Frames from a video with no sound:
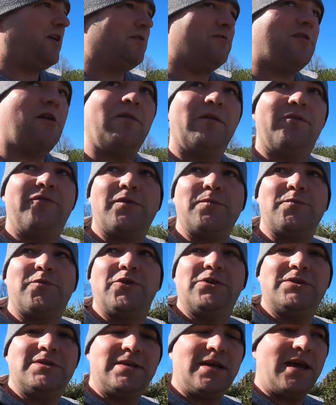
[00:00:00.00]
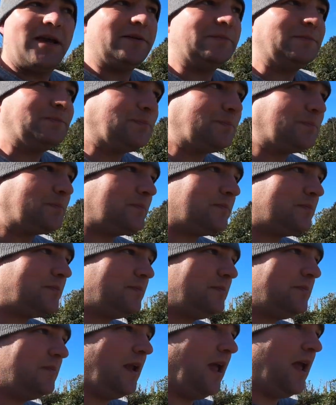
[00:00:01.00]
a roll of film through it today.
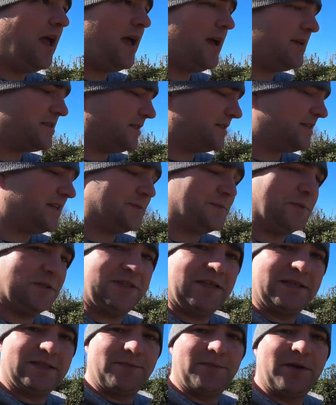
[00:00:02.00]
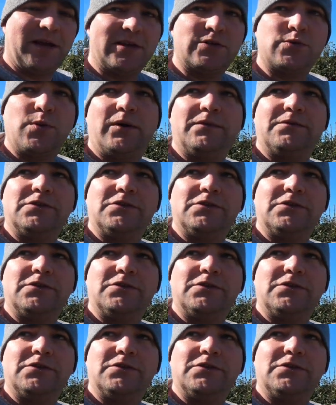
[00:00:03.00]
So 6x6, I'm going to get 12